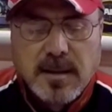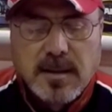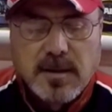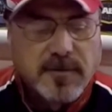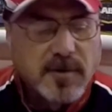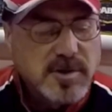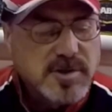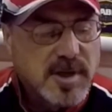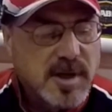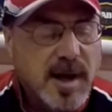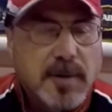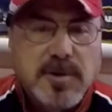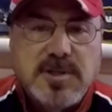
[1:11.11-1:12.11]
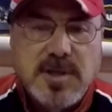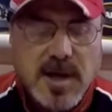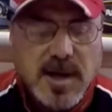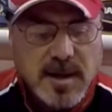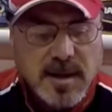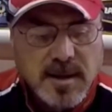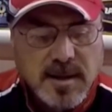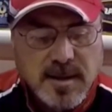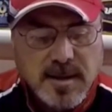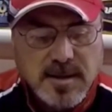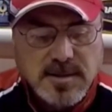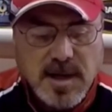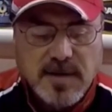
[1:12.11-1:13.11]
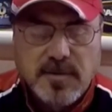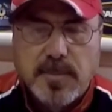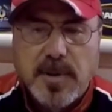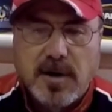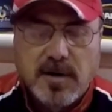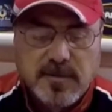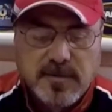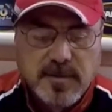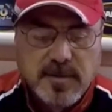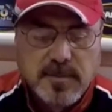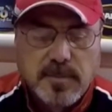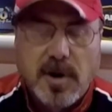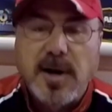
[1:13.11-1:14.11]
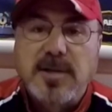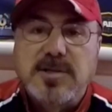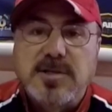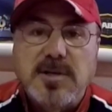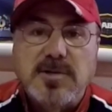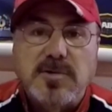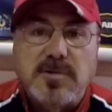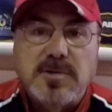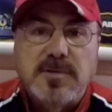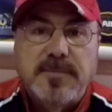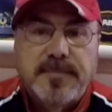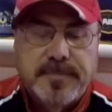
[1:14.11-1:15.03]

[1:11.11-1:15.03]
The first thing I would say is I have a pair of braided scissors.